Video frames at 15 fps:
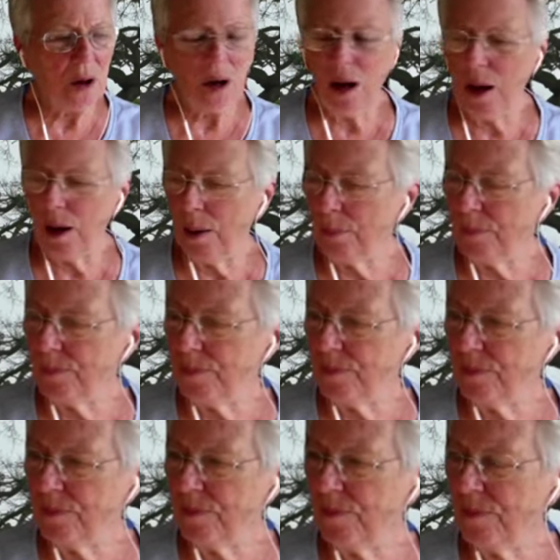I'm
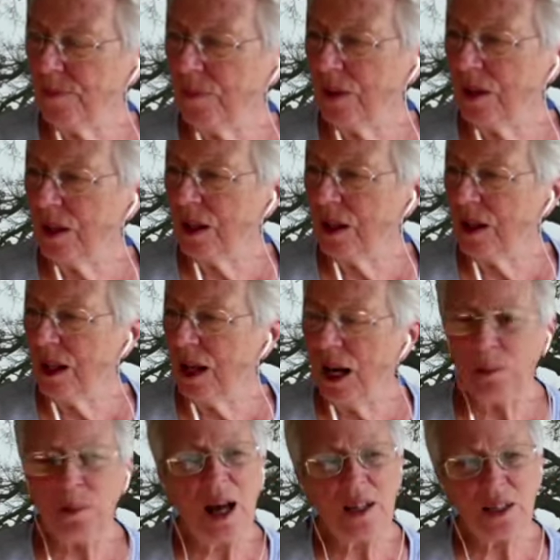
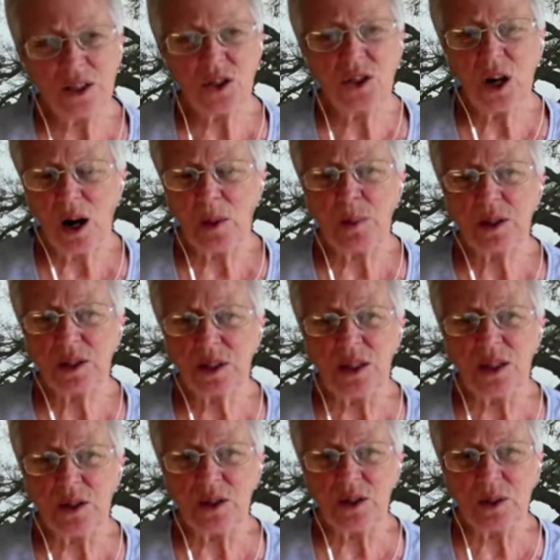not as sharp as I
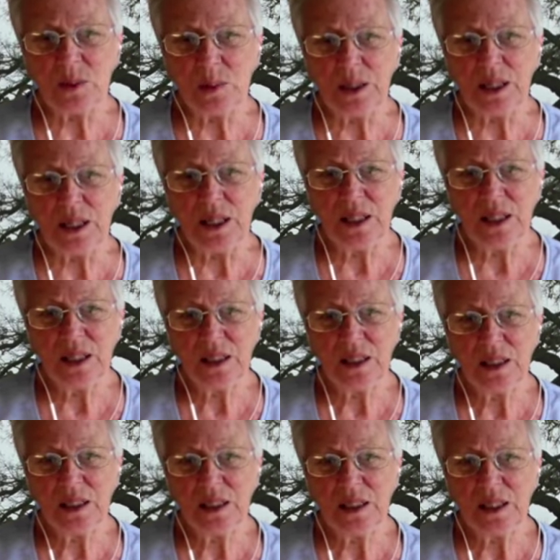used to be.
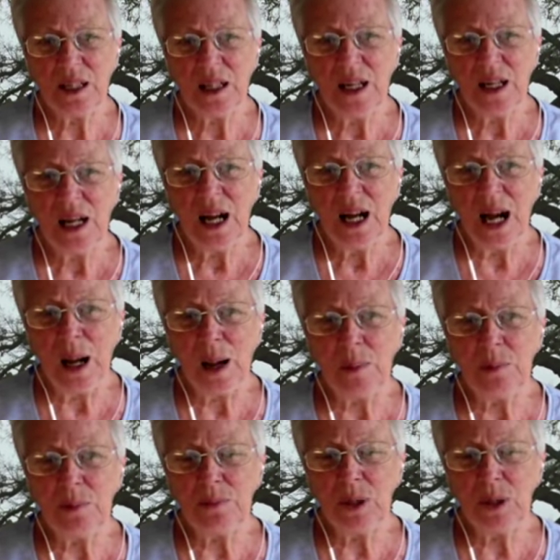I
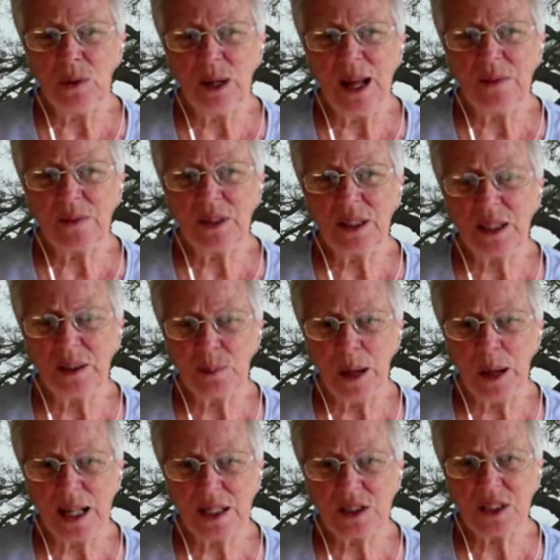don't have the
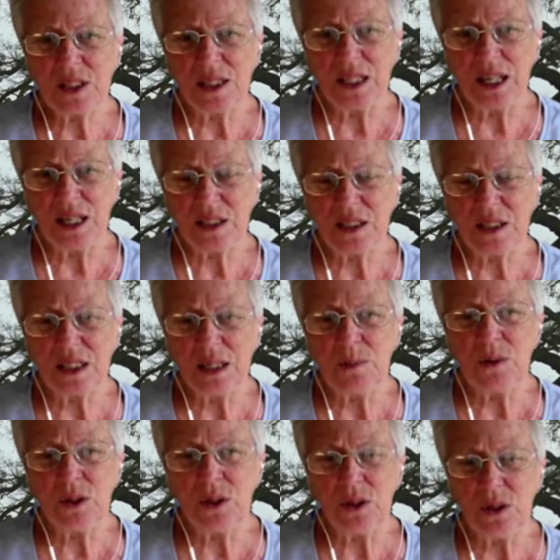capacity I seem
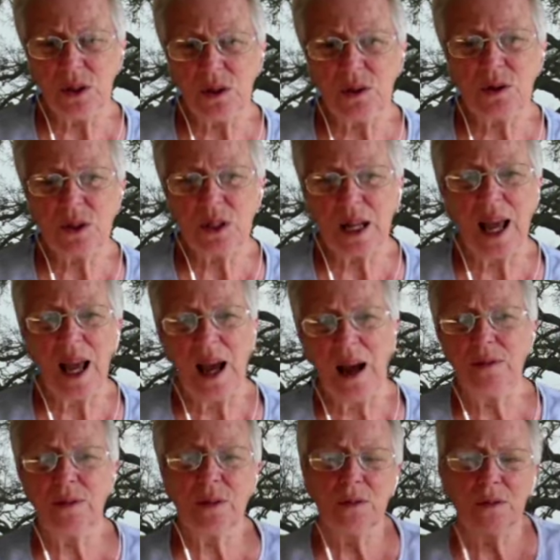to used to
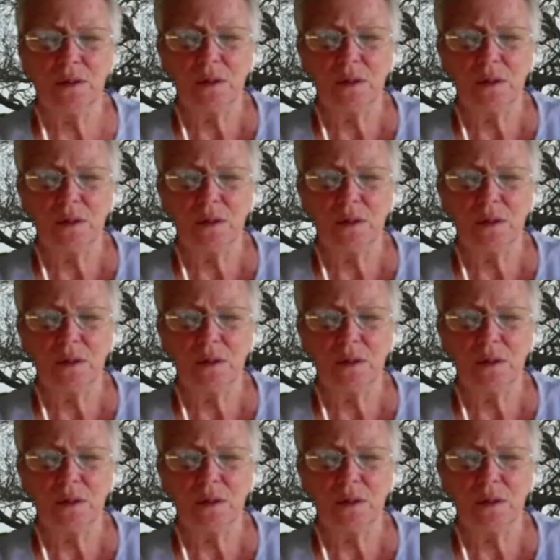have of